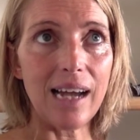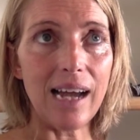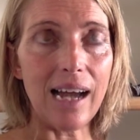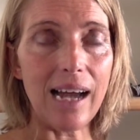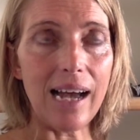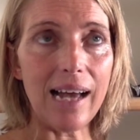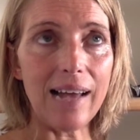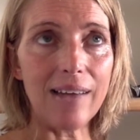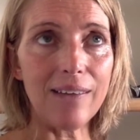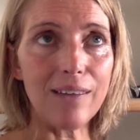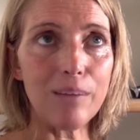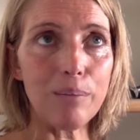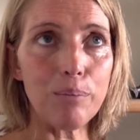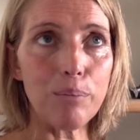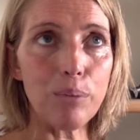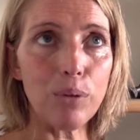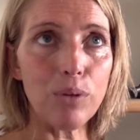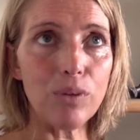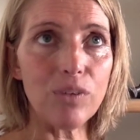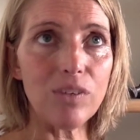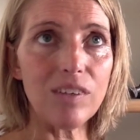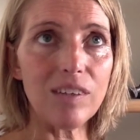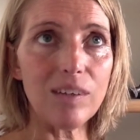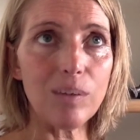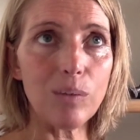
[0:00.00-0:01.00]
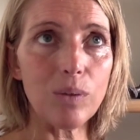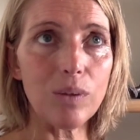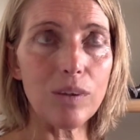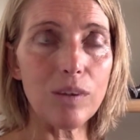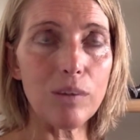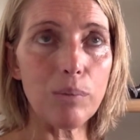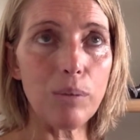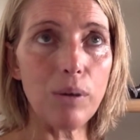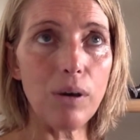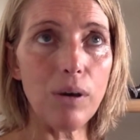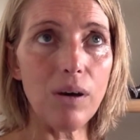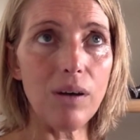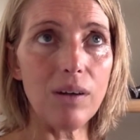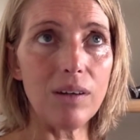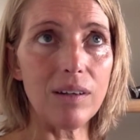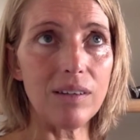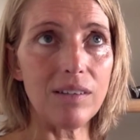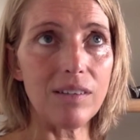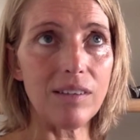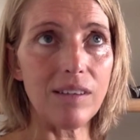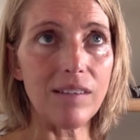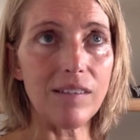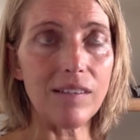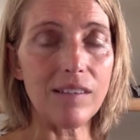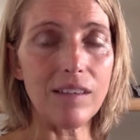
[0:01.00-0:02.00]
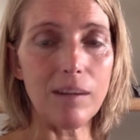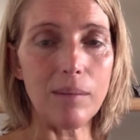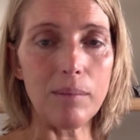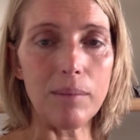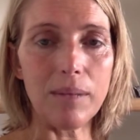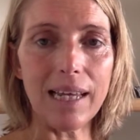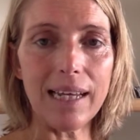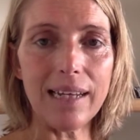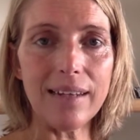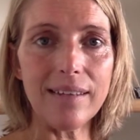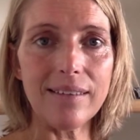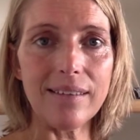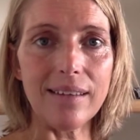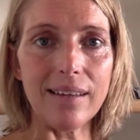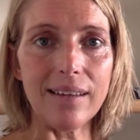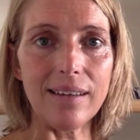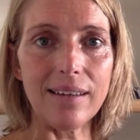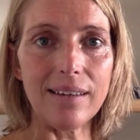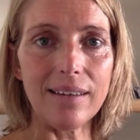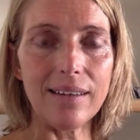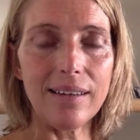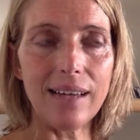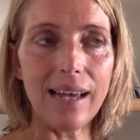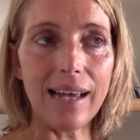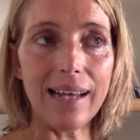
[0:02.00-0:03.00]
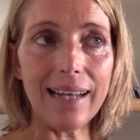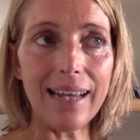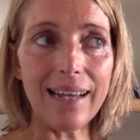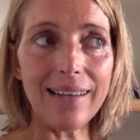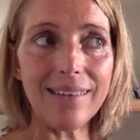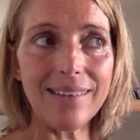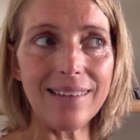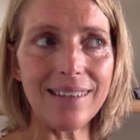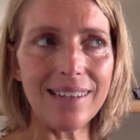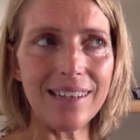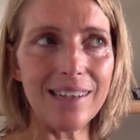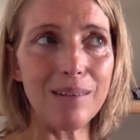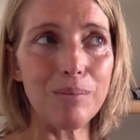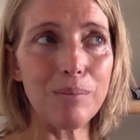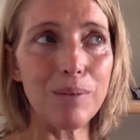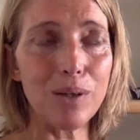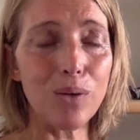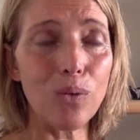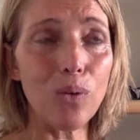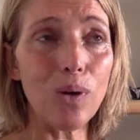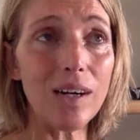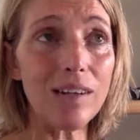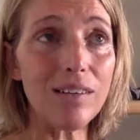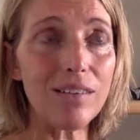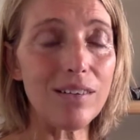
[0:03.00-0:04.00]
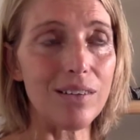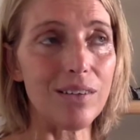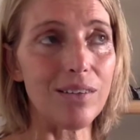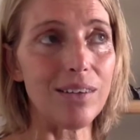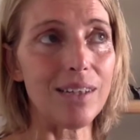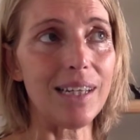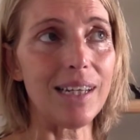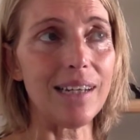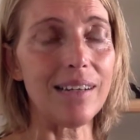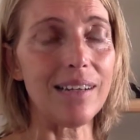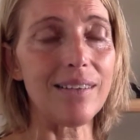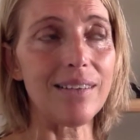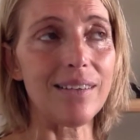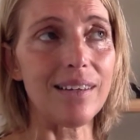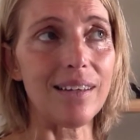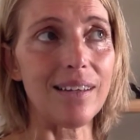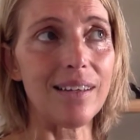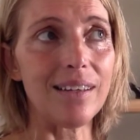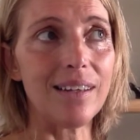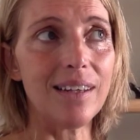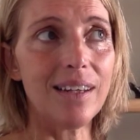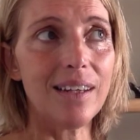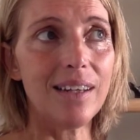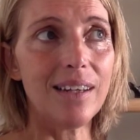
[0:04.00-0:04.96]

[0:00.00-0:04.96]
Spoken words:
and the bonding with the partner does come later, and actually it can be quite a lot later.